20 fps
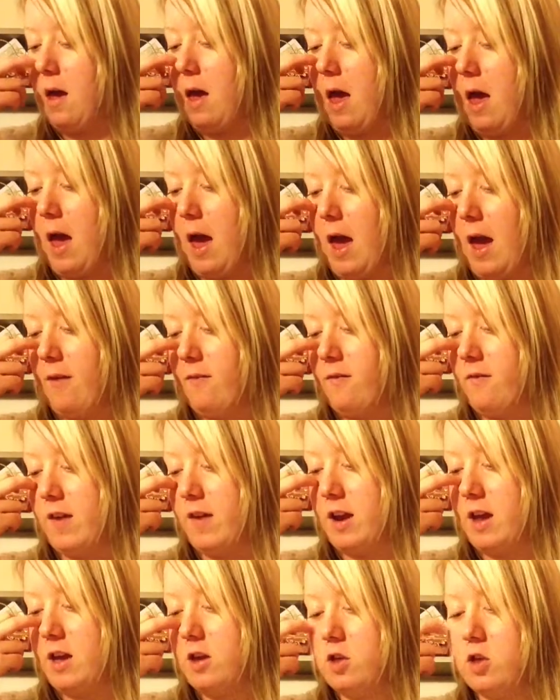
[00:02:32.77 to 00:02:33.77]
AF
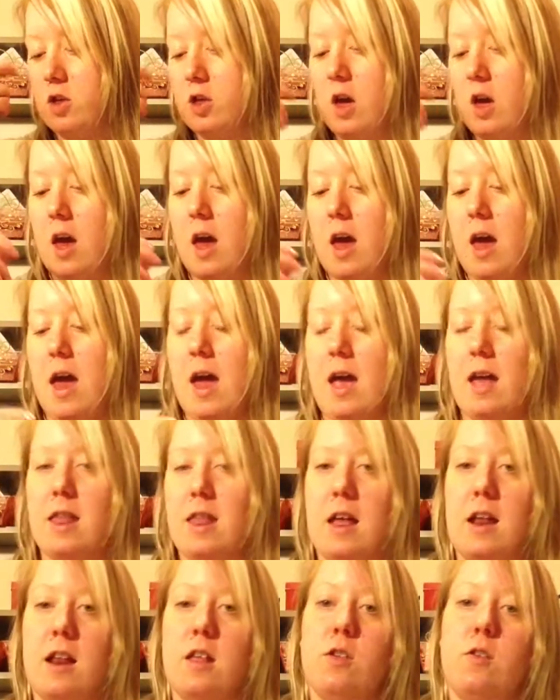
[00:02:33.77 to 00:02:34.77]
finished. And
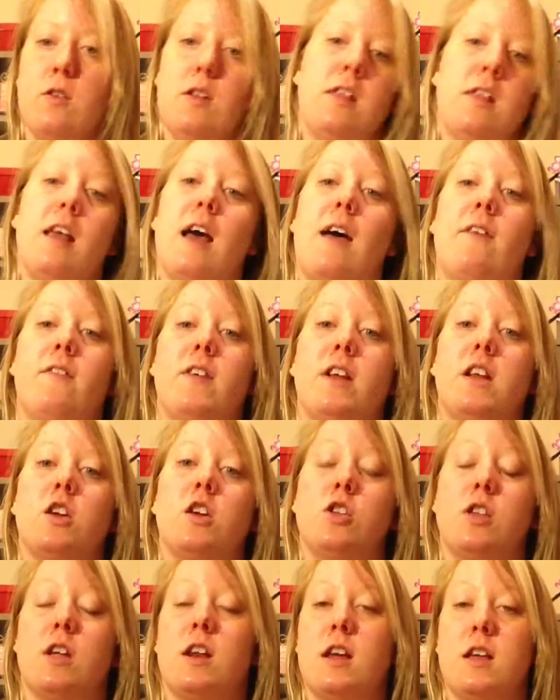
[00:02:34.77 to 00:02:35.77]
then as soon as that
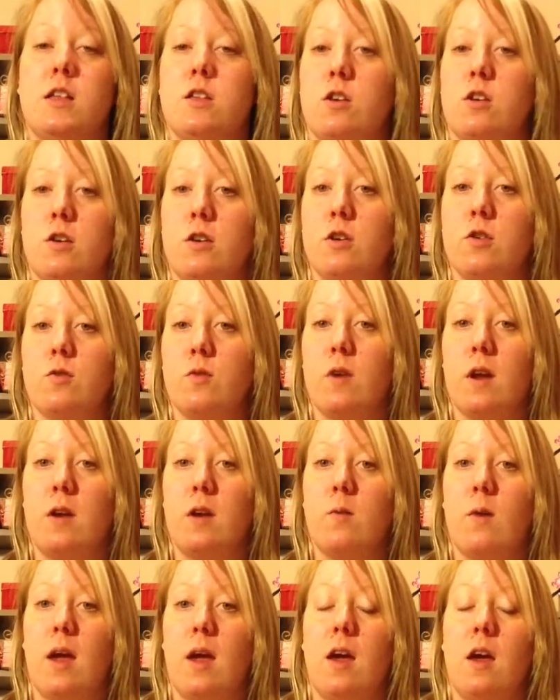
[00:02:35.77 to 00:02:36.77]
finished, then I started right
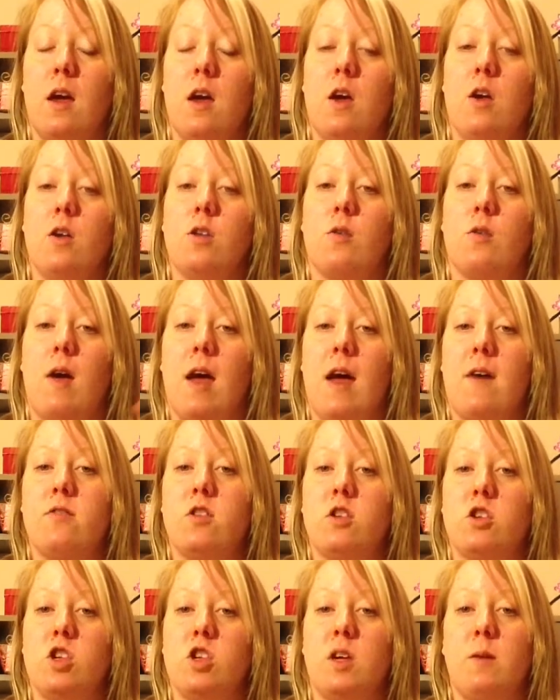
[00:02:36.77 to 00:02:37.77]
away. So I have
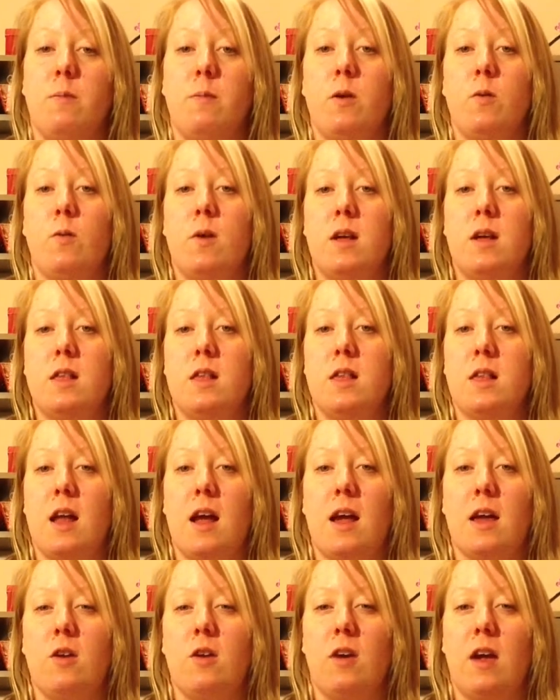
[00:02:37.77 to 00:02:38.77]
the cheapy ones
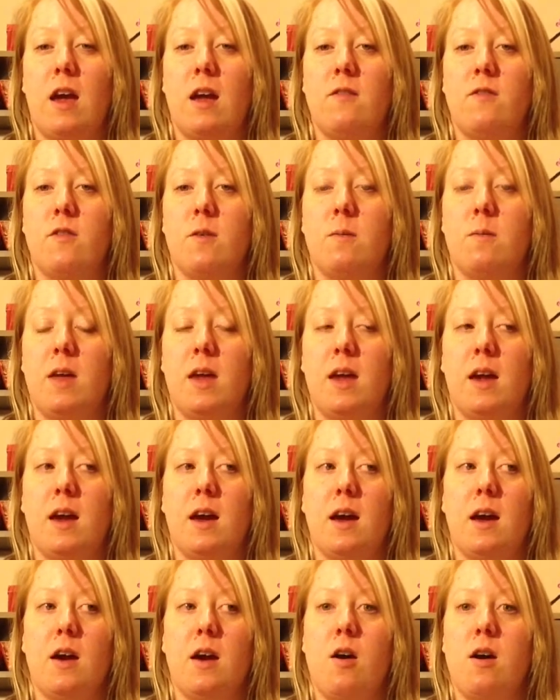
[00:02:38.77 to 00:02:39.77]
that you get from like
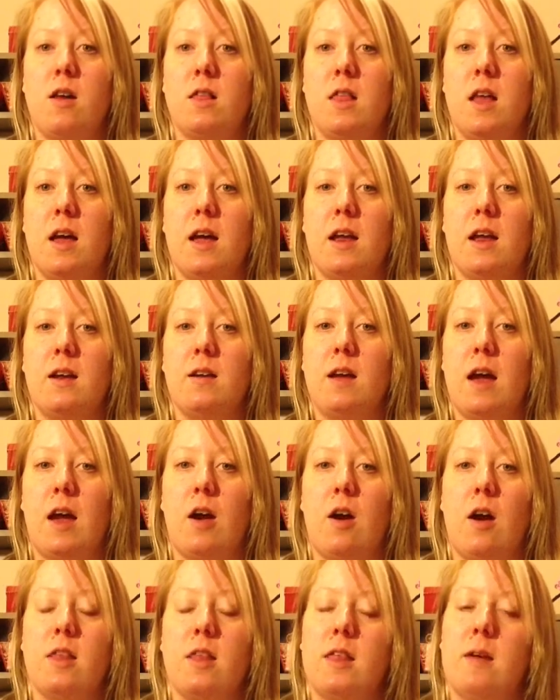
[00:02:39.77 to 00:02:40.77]
online. I
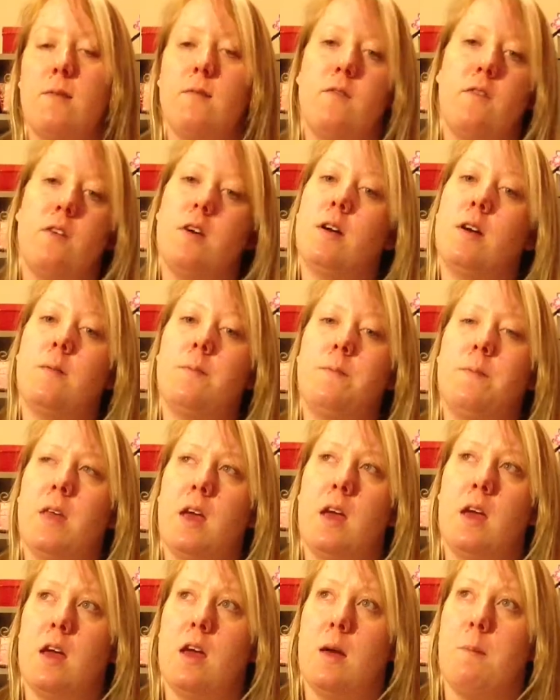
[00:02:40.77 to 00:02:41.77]
got them from
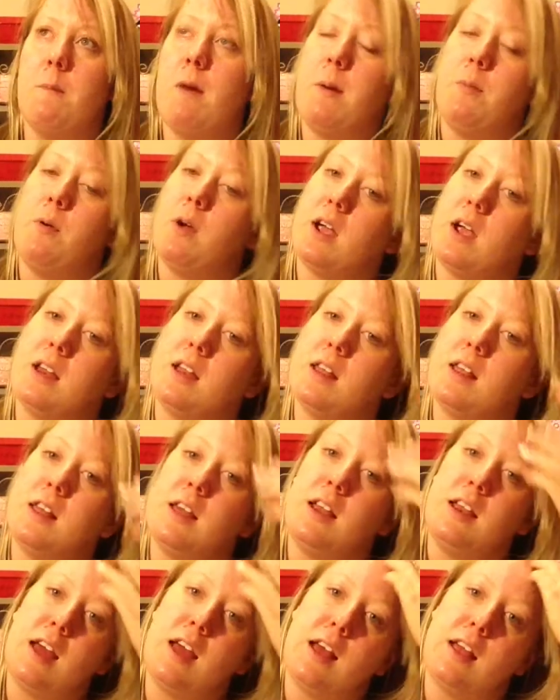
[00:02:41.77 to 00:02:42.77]

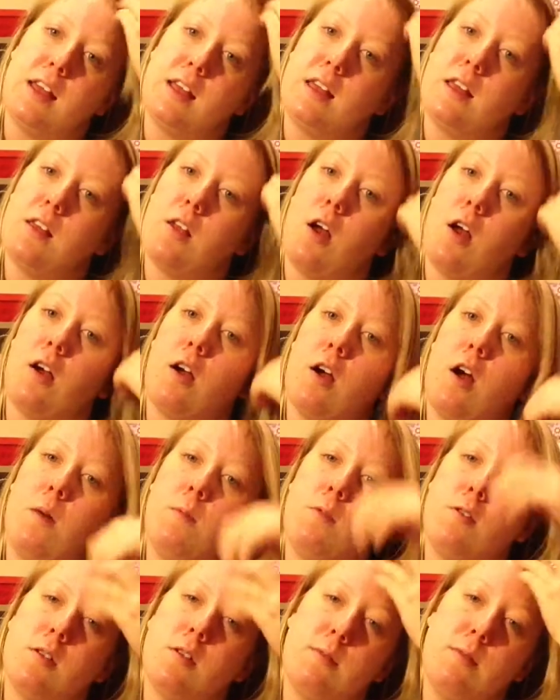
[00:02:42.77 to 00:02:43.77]

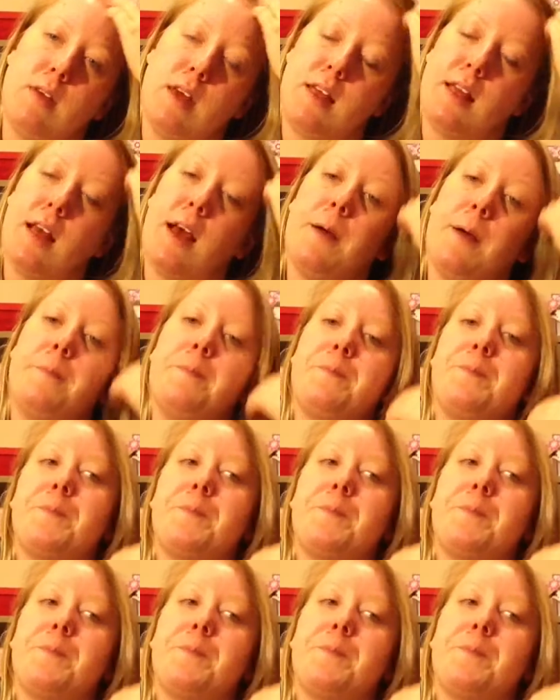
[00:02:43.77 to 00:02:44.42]
mypregnancytests.com or something like that.